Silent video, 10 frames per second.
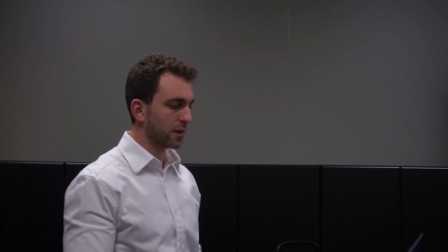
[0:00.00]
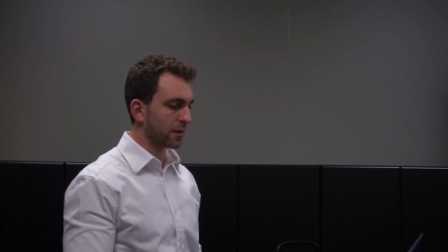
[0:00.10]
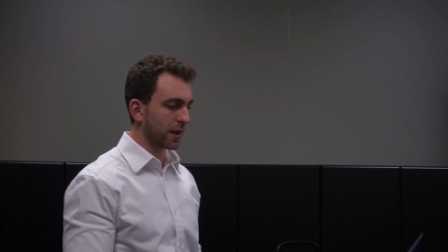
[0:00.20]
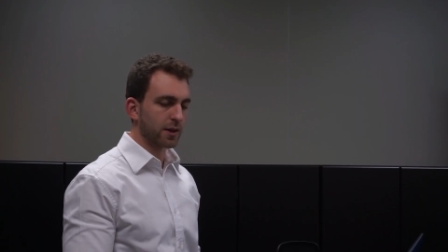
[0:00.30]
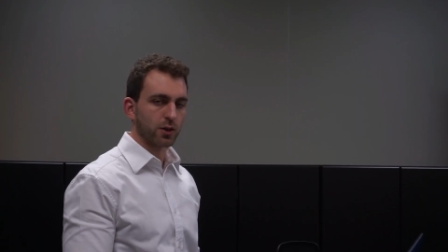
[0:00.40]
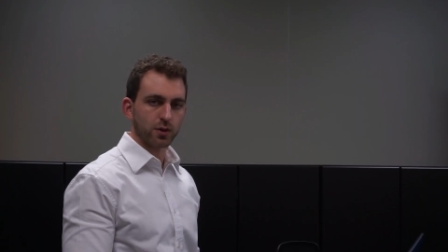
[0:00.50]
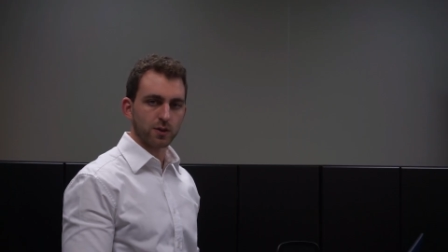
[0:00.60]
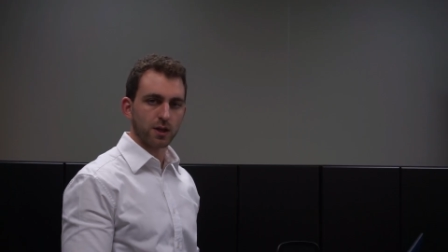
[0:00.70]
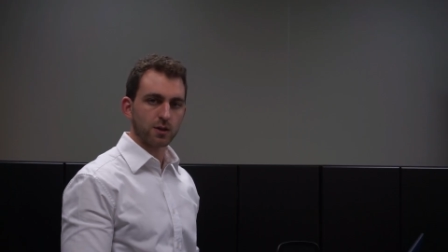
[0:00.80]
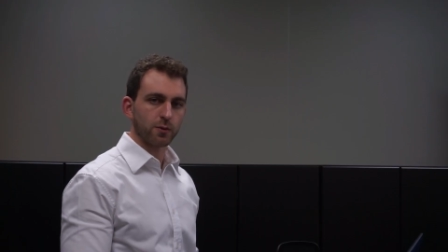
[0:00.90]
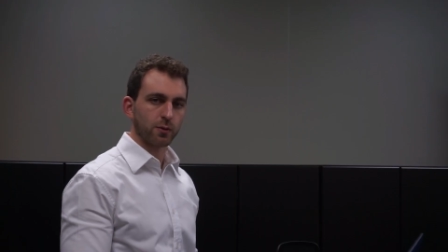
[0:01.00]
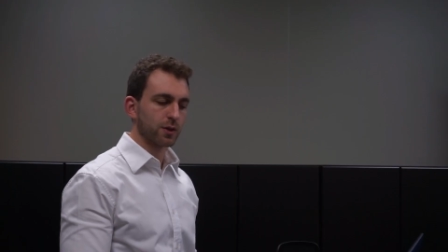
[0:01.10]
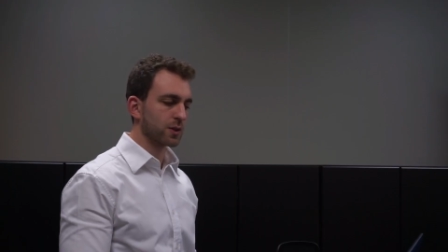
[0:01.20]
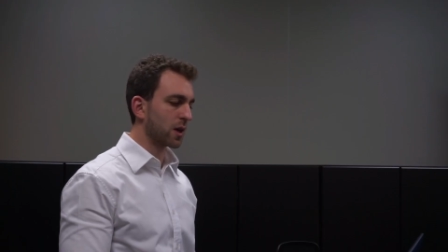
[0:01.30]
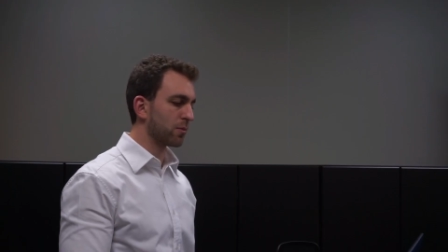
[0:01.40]
The eddy current sensor, for
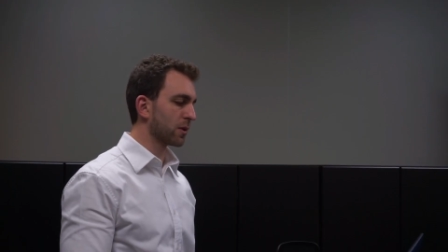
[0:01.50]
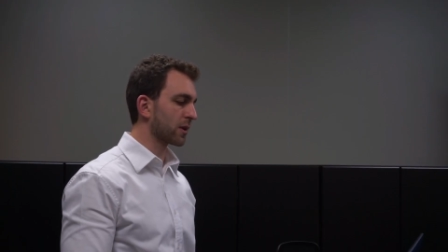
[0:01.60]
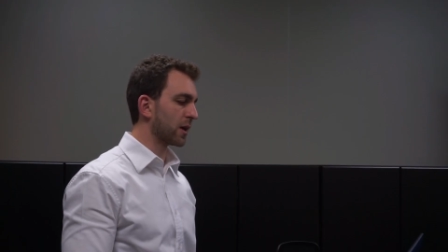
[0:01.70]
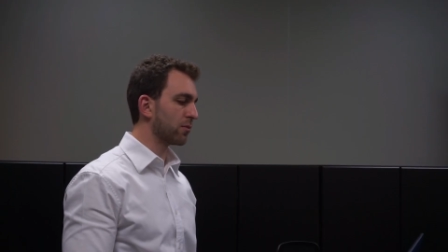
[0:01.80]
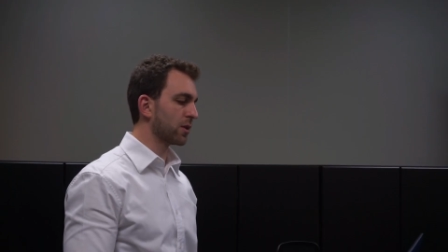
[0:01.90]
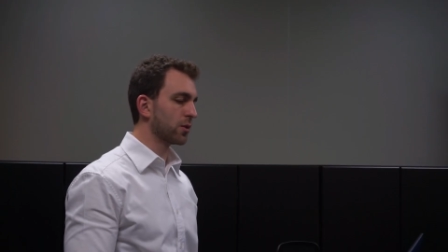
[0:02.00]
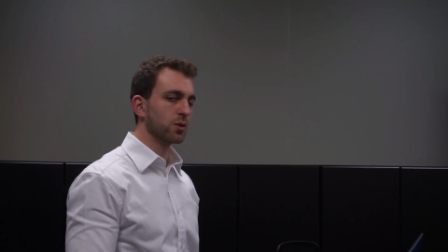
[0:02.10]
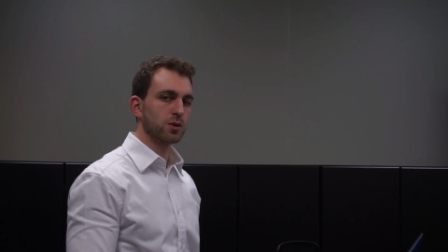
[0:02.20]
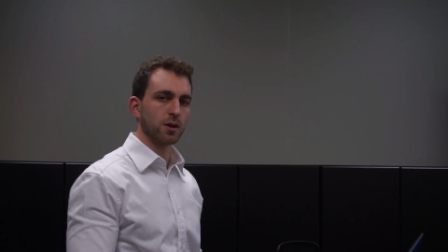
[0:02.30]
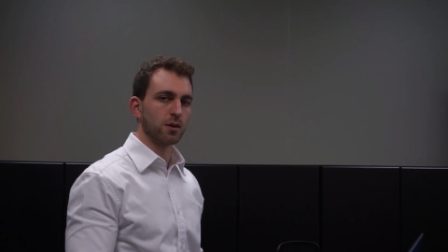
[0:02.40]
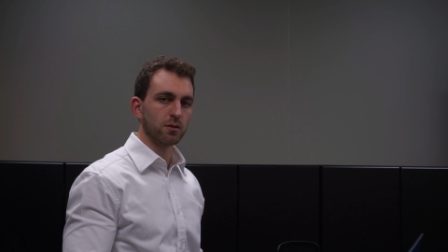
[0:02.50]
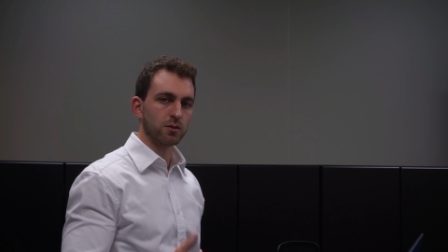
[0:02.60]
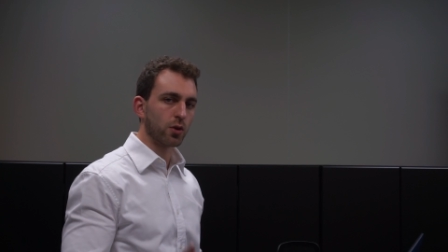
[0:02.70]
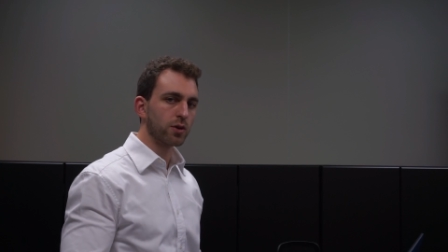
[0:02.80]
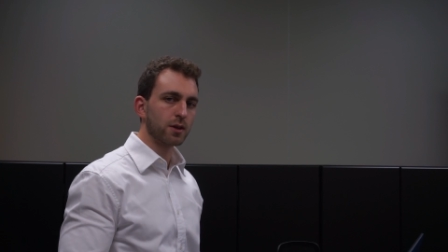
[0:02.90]
example, can be used
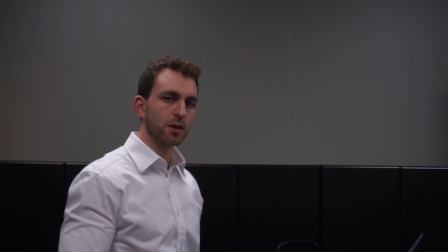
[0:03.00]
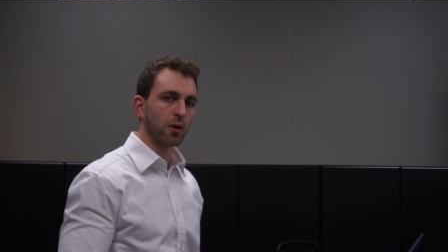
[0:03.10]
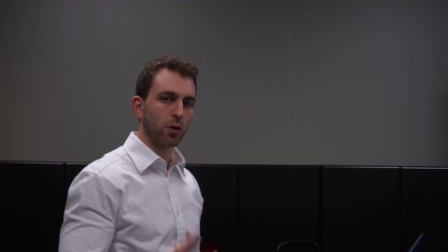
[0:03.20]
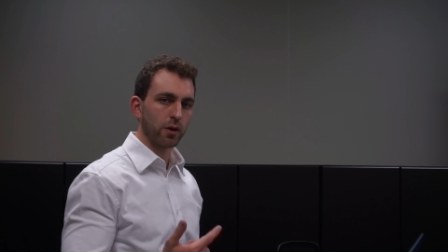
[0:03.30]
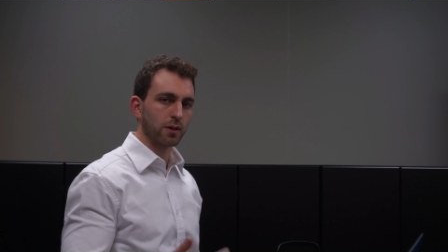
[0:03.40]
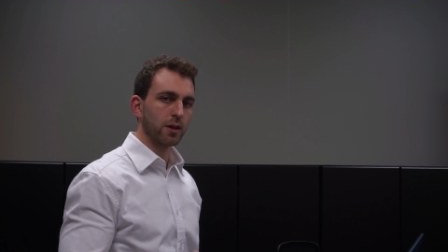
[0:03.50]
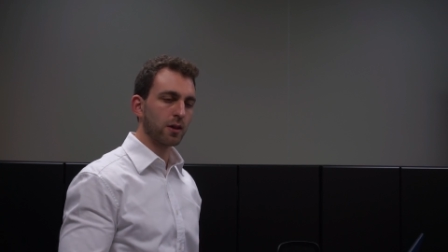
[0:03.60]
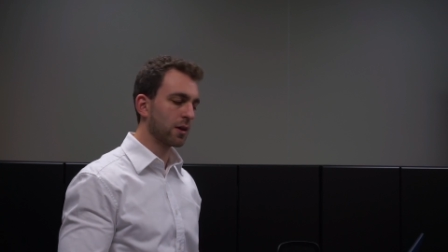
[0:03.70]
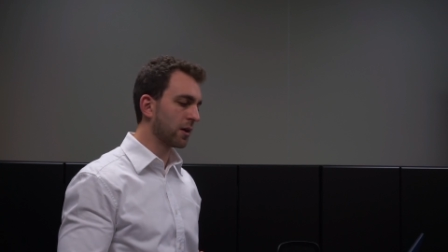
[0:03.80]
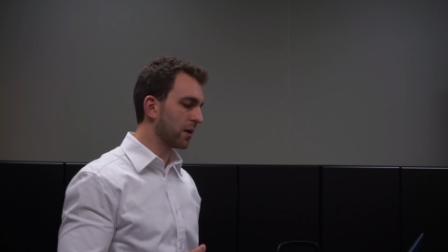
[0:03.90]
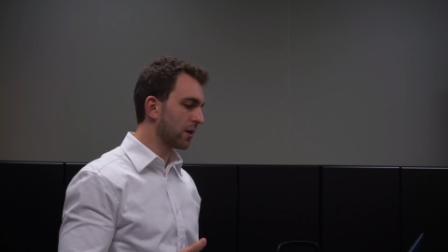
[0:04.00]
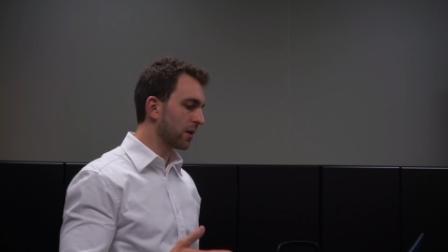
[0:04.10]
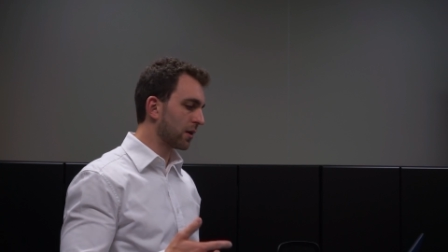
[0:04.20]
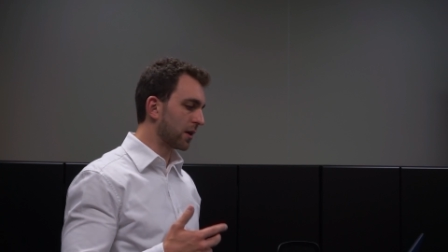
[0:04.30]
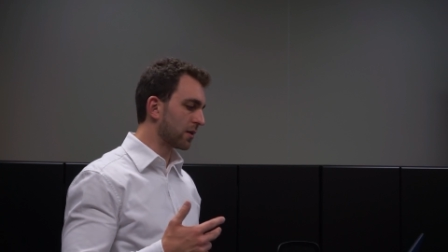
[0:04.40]
in dirty, oily,
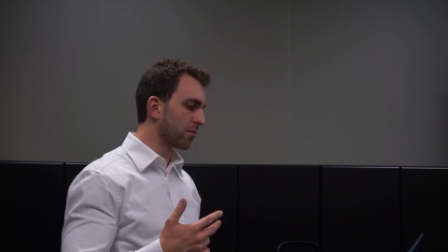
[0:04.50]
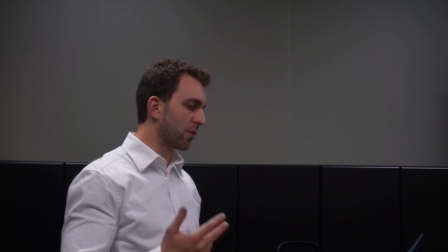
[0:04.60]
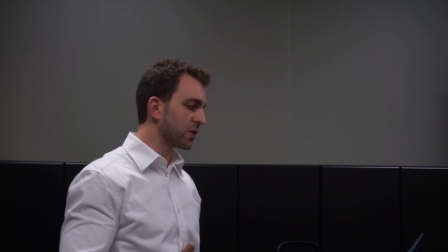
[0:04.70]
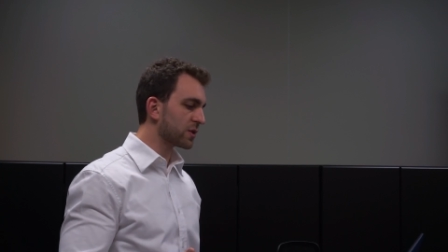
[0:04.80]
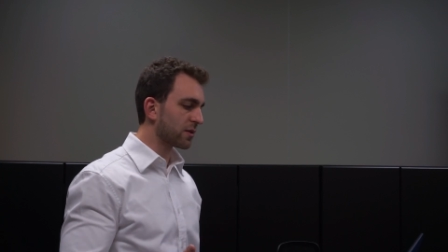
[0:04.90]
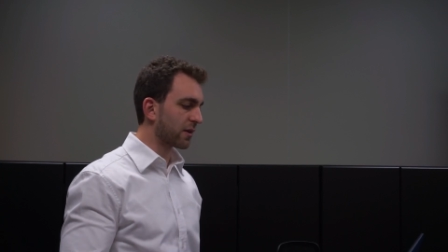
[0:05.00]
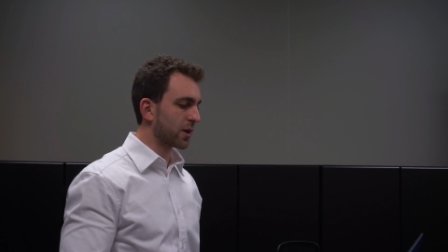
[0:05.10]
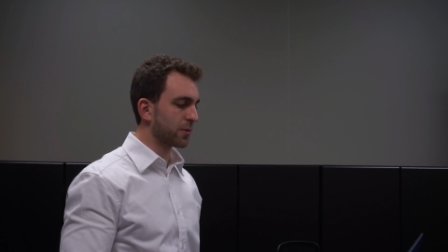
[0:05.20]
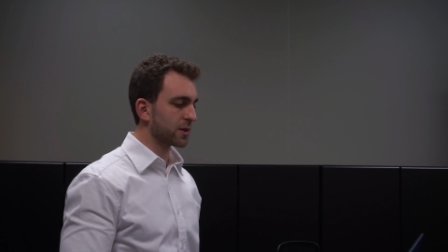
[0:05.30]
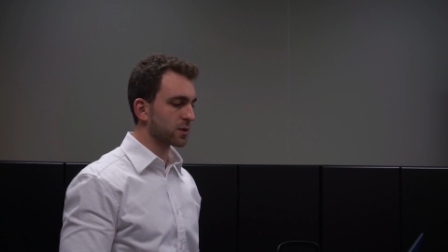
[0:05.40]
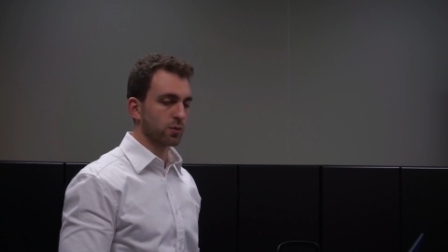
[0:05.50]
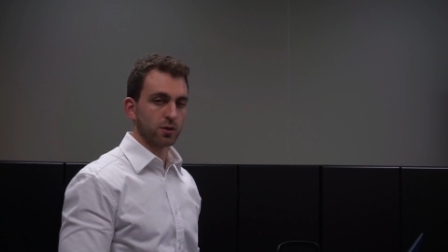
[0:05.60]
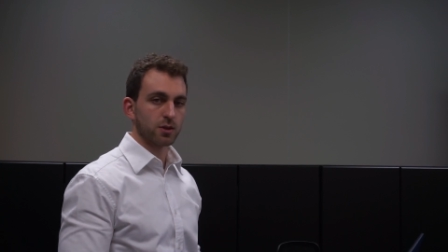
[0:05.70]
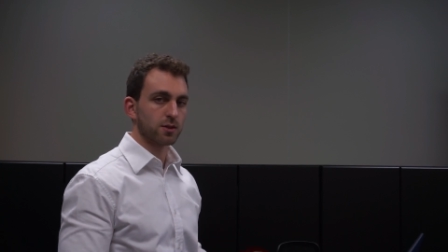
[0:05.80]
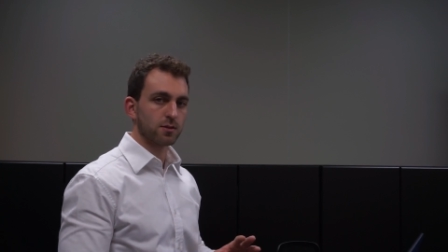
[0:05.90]
and moist environments,
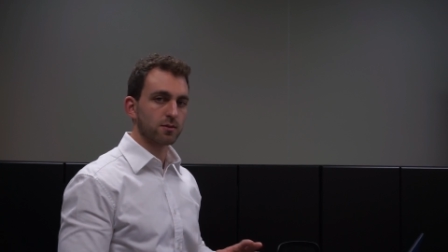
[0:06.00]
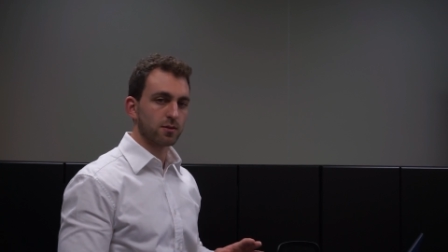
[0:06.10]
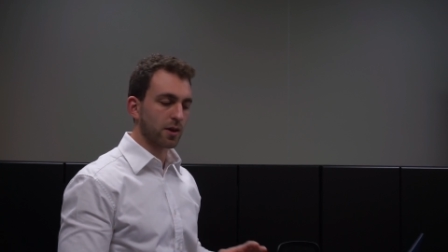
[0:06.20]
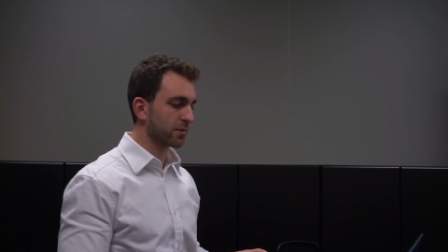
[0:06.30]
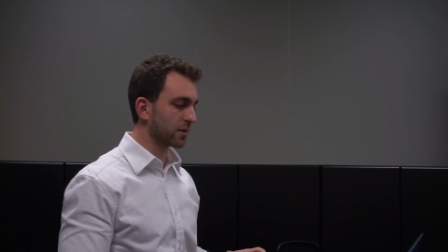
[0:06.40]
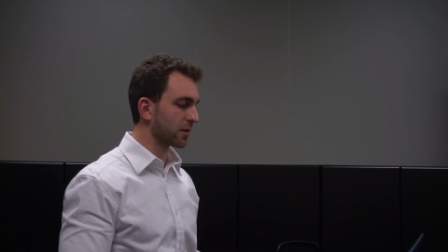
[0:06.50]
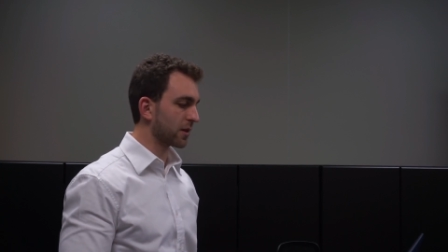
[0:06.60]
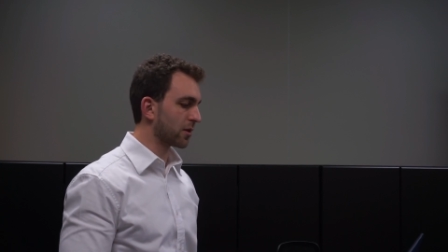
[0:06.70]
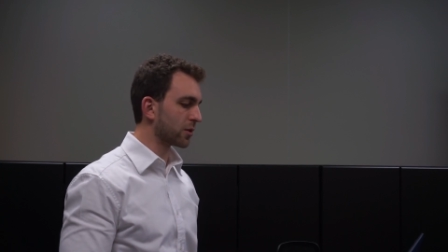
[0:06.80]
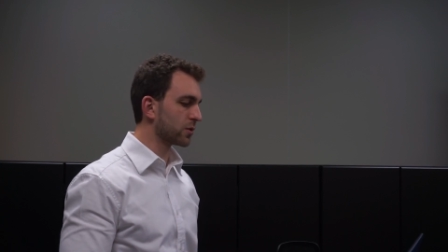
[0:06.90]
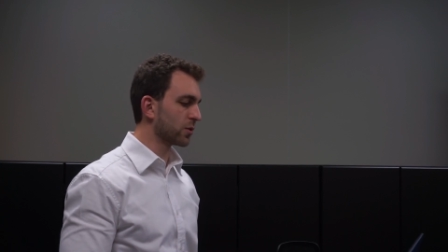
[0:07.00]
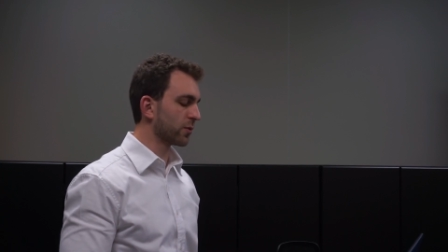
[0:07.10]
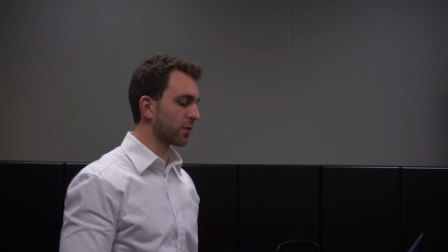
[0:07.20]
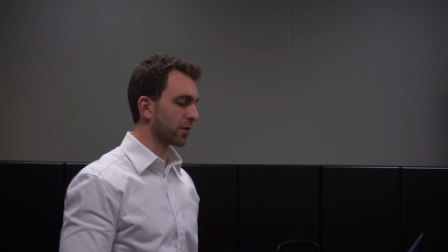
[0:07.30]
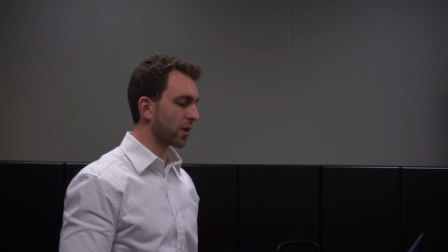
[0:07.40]
which is definitely not true
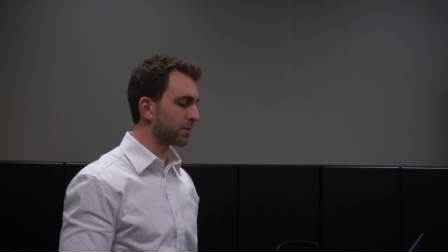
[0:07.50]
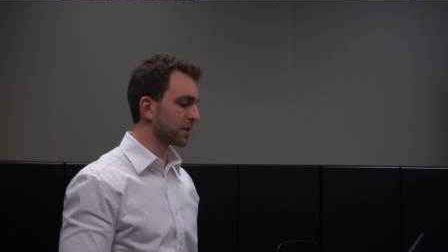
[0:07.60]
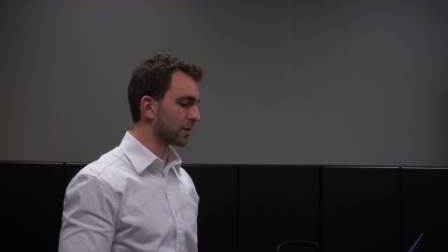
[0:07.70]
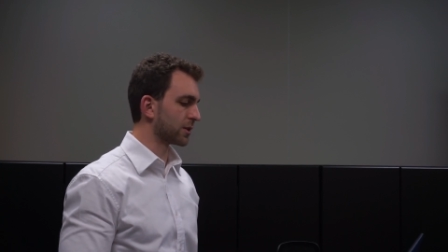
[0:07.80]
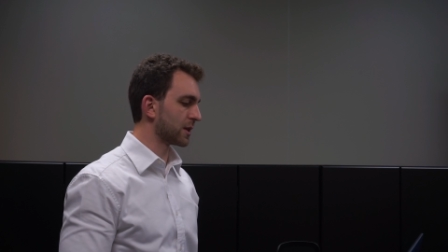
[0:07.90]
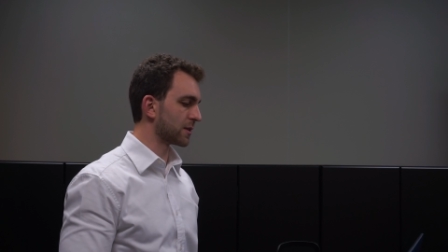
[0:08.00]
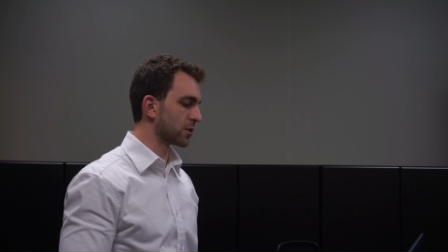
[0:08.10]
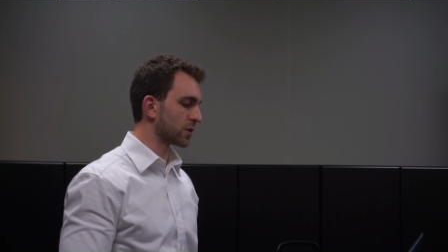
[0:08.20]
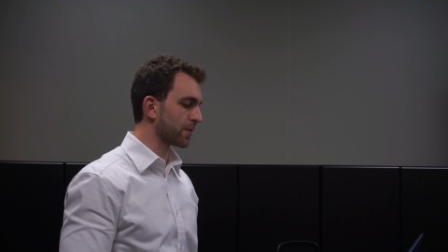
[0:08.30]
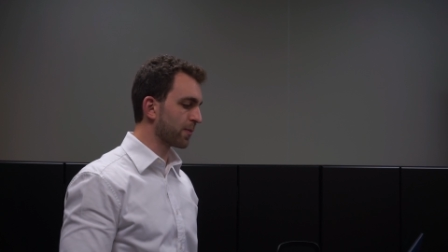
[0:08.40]
for the optical sensors.